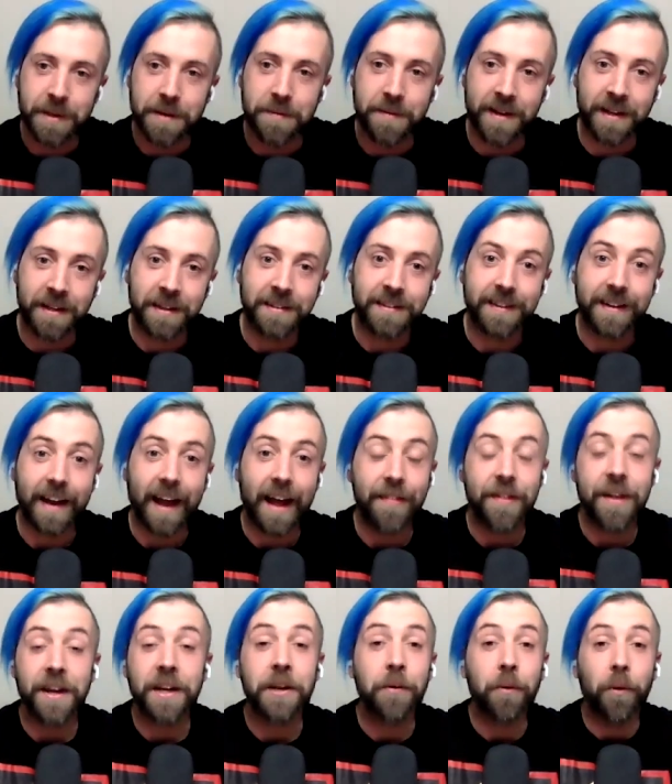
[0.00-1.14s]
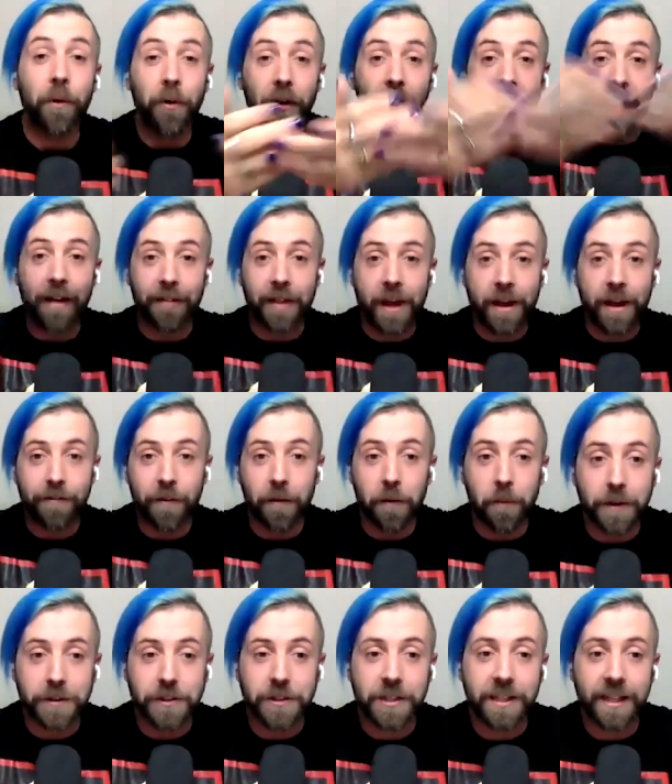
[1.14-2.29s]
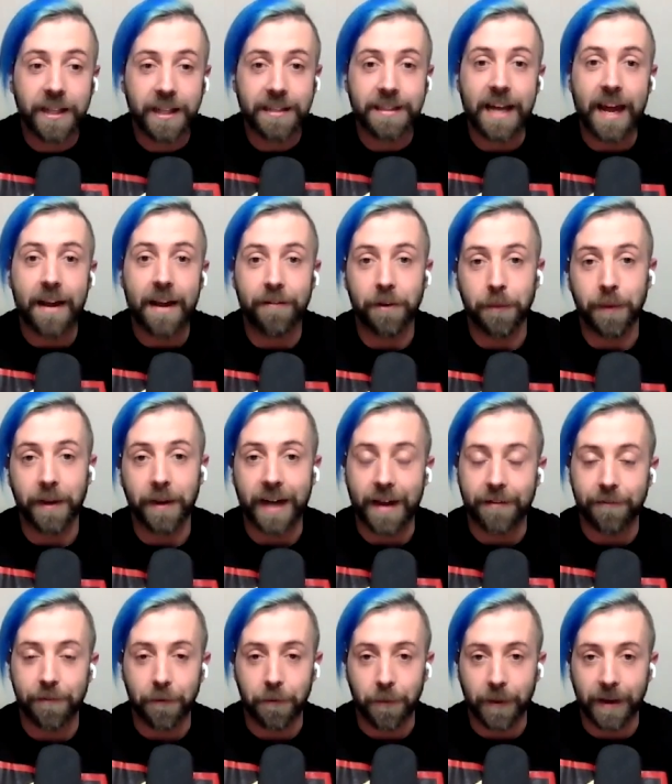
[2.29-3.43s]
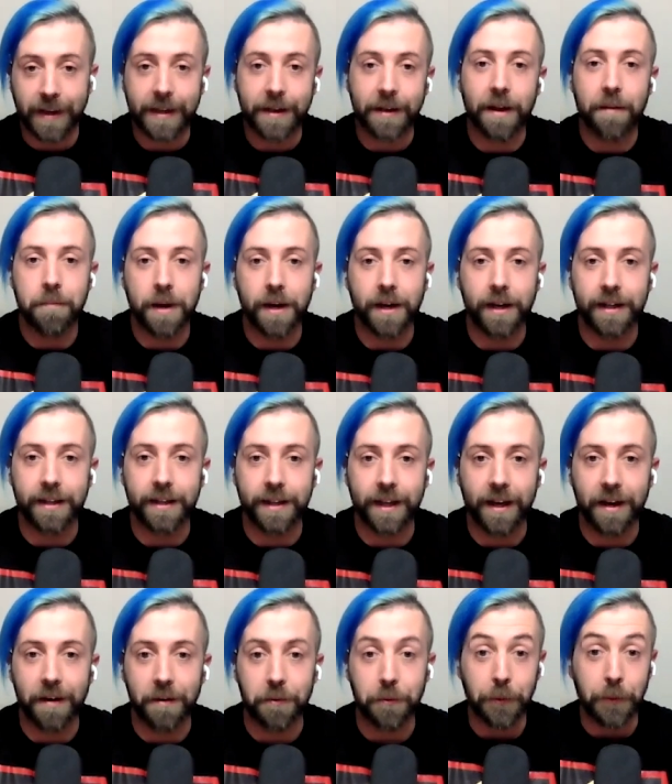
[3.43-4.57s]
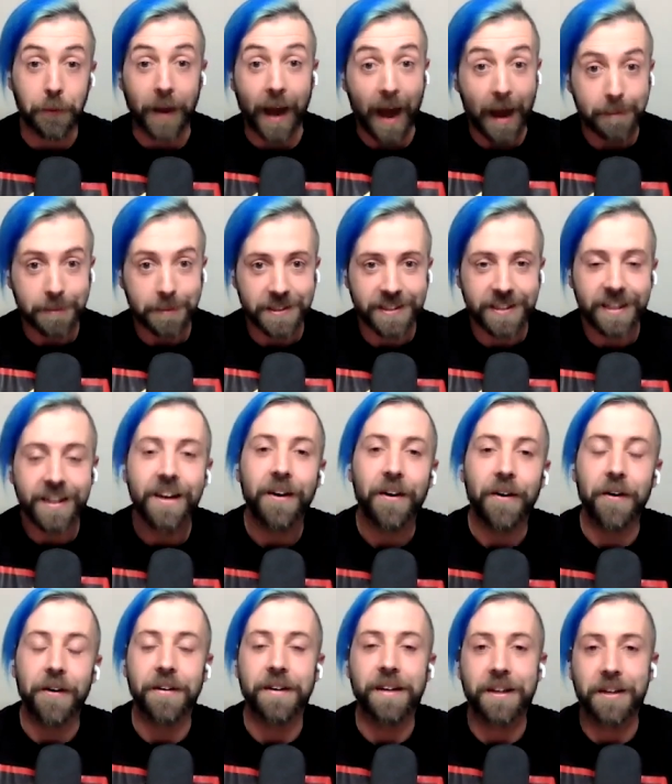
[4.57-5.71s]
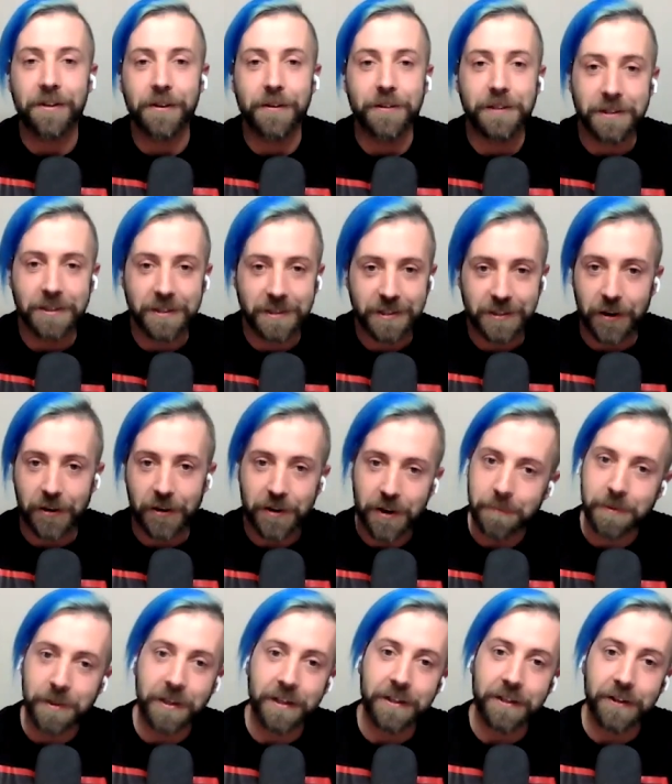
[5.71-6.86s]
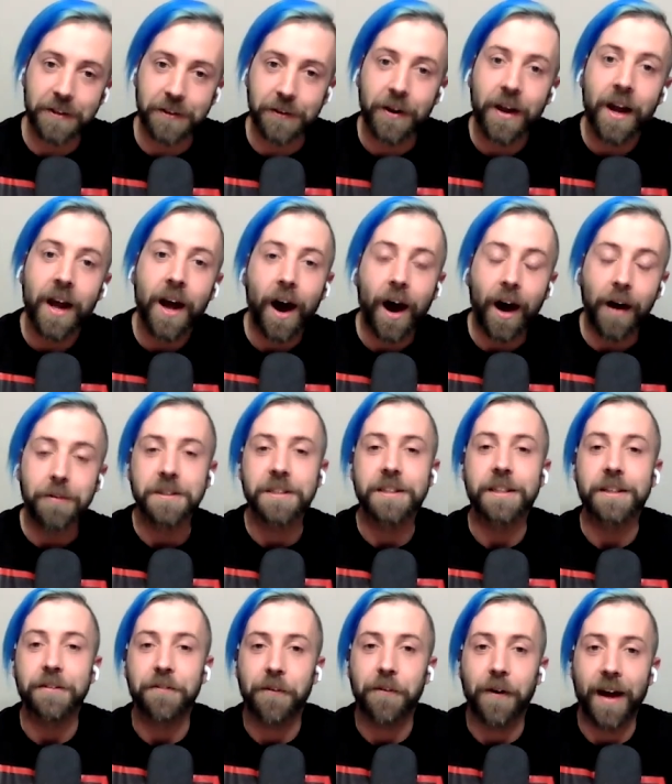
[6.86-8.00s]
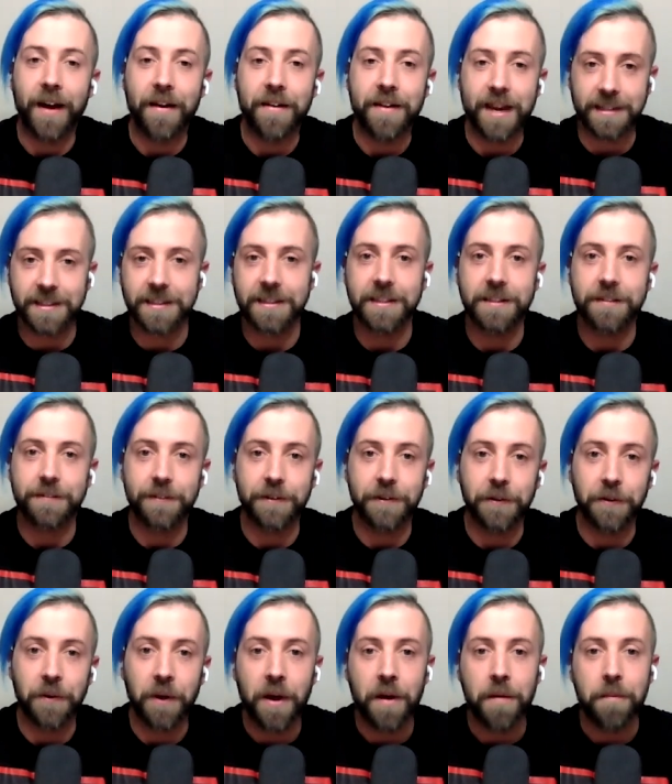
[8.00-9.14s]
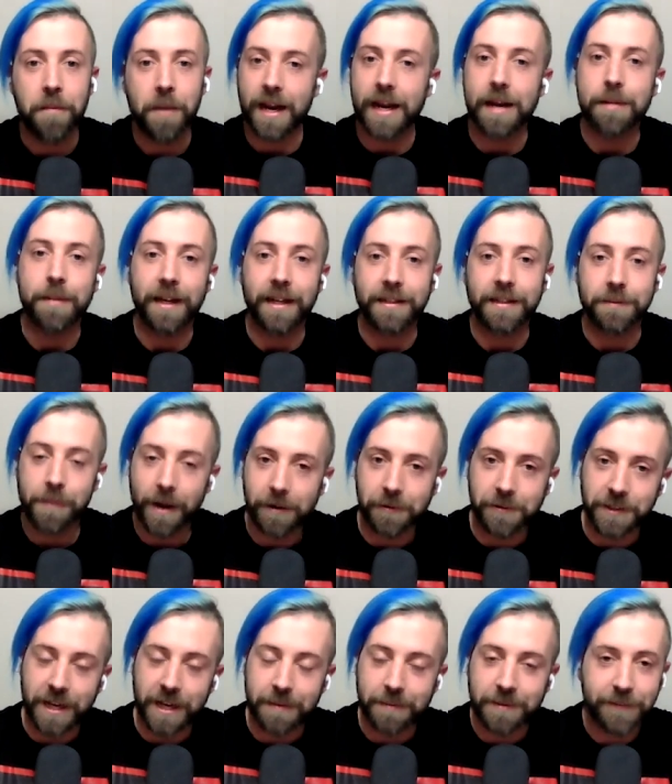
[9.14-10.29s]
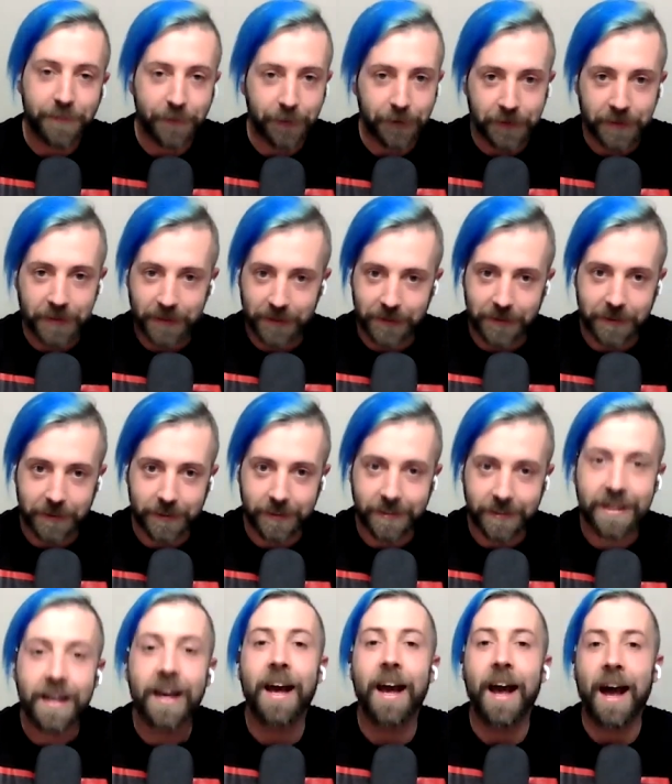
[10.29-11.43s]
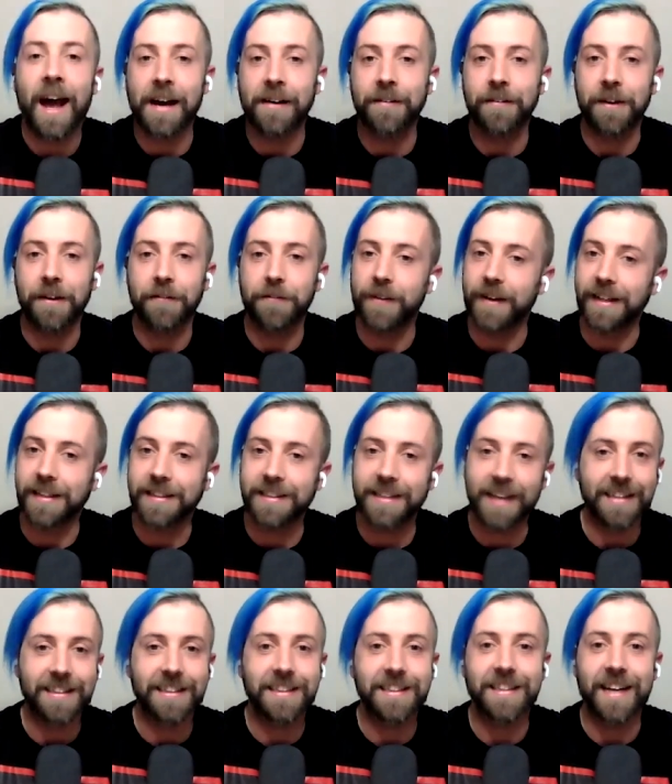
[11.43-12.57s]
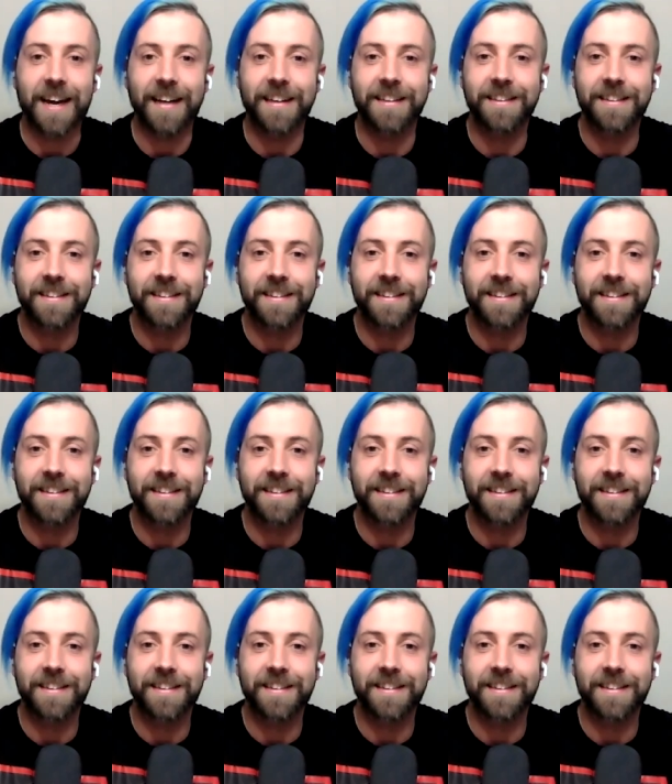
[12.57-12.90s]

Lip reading: been amazing. And thank you all out there for watching these every week and for reading my recaps on qnews.com.au. I will see you for our next interview. My name is Michael James for Q News. Have a fantastic day.